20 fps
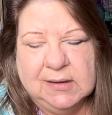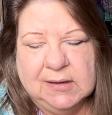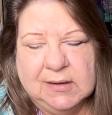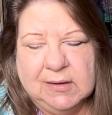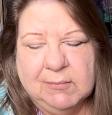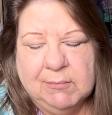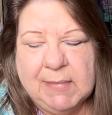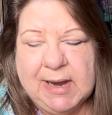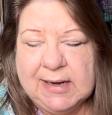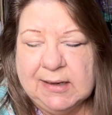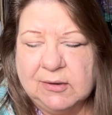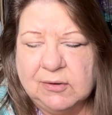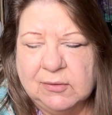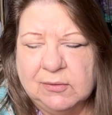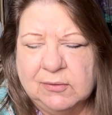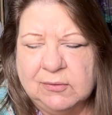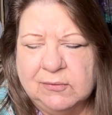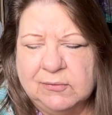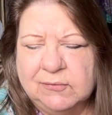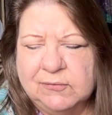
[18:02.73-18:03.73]

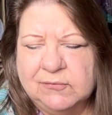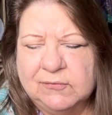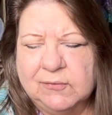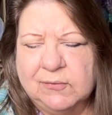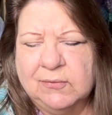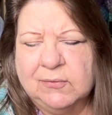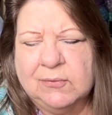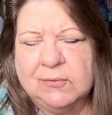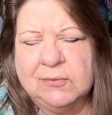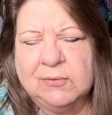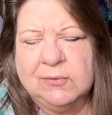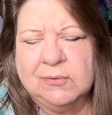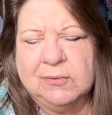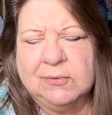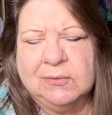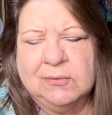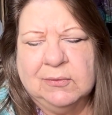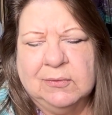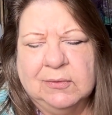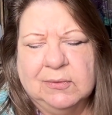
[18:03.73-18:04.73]
Michael's
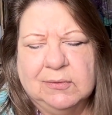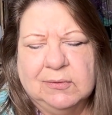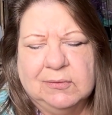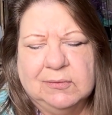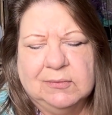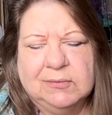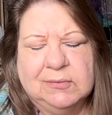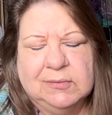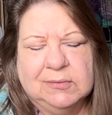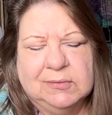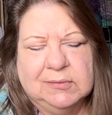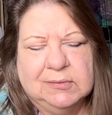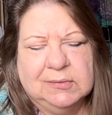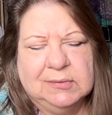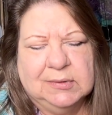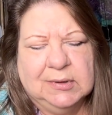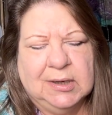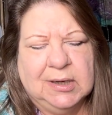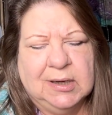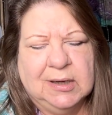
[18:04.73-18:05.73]
or
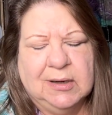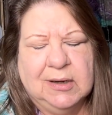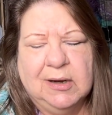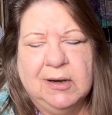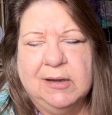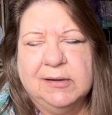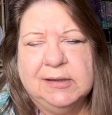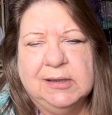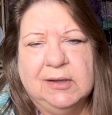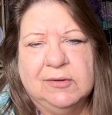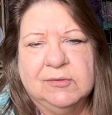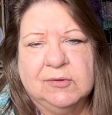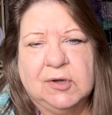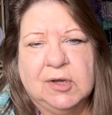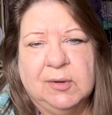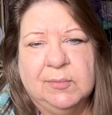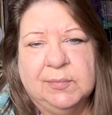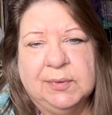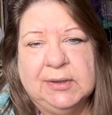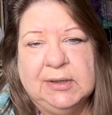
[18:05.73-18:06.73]
all the other
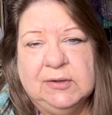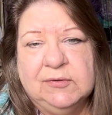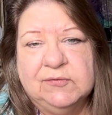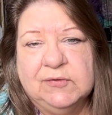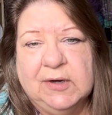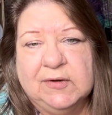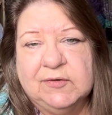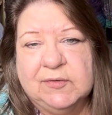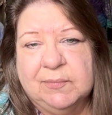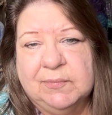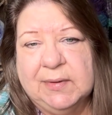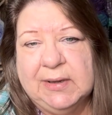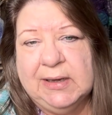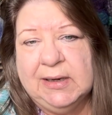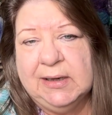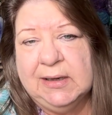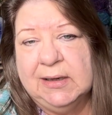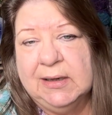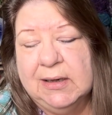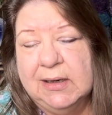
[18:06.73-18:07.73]
companies. You have to
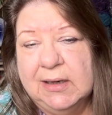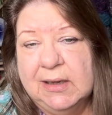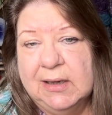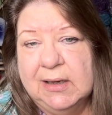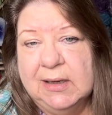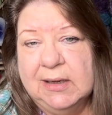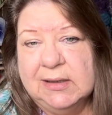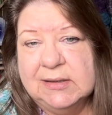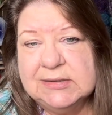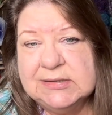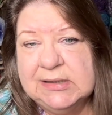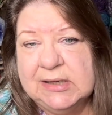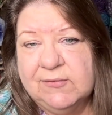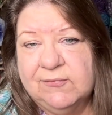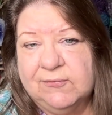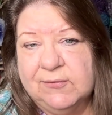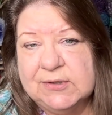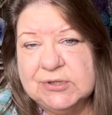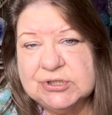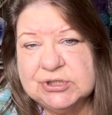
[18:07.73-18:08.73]
pay to get
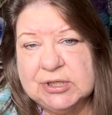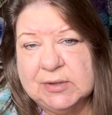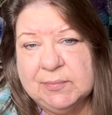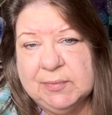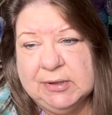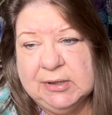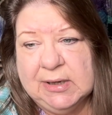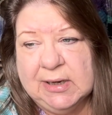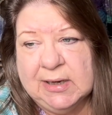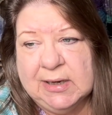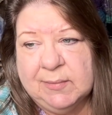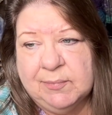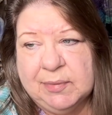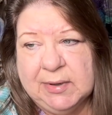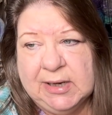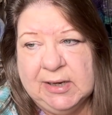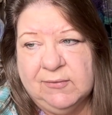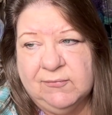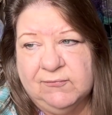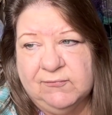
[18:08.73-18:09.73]
free shipping. You have to
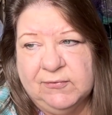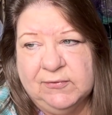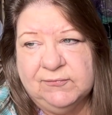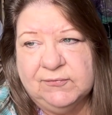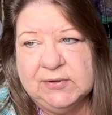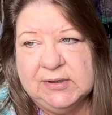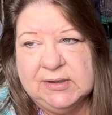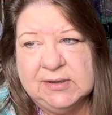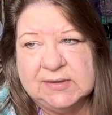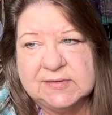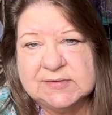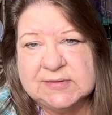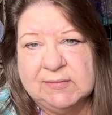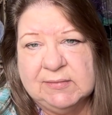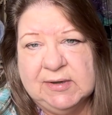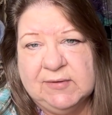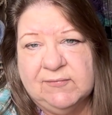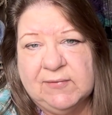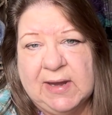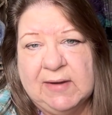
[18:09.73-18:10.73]
pay $50 to
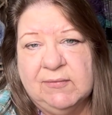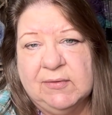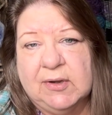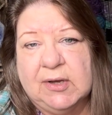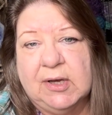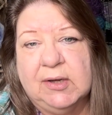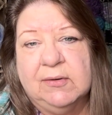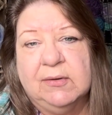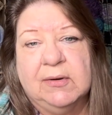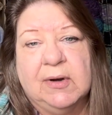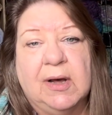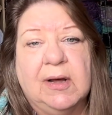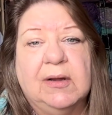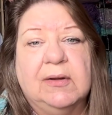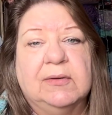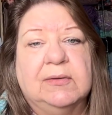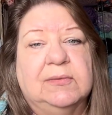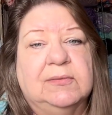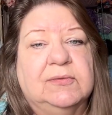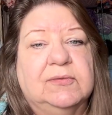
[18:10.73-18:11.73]
$75 to
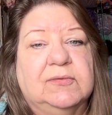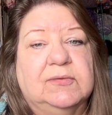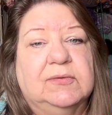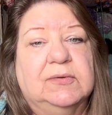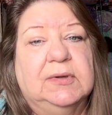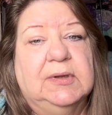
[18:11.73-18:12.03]
$100,